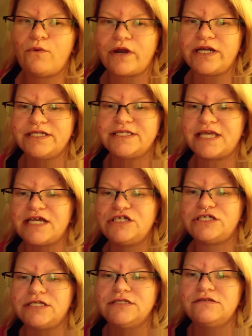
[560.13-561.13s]

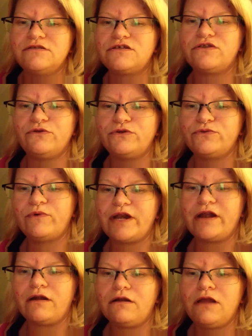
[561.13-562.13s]
organizations through
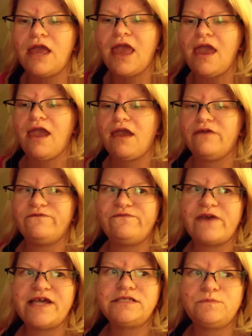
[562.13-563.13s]
Twitter and
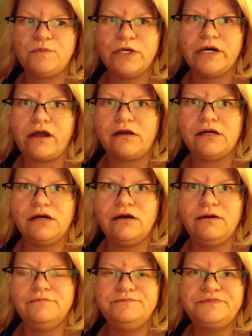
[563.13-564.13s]
Facebook
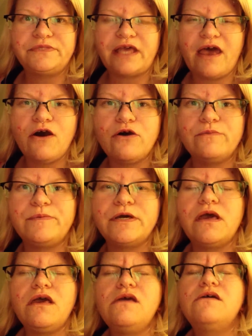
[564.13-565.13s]
that help
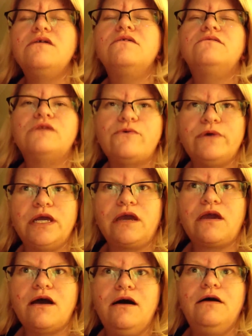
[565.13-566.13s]
low
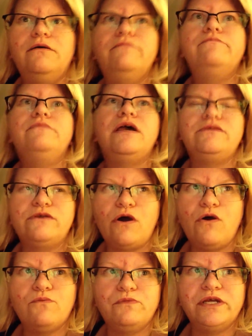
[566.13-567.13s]
income and the
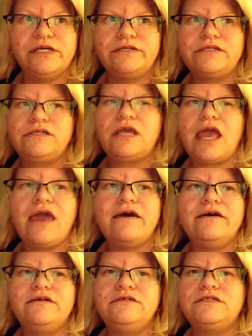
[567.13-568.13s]
homeless,
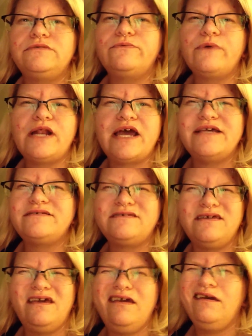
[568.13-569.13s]
and when I
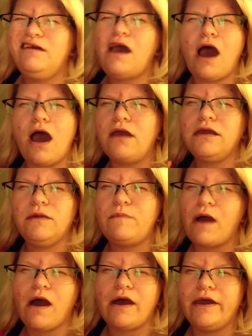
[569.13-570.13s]
see
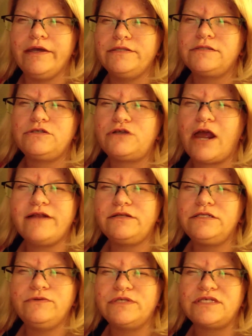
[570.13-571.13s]
Occupies trying to
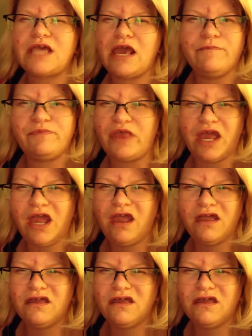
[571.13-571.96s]
do the same thing,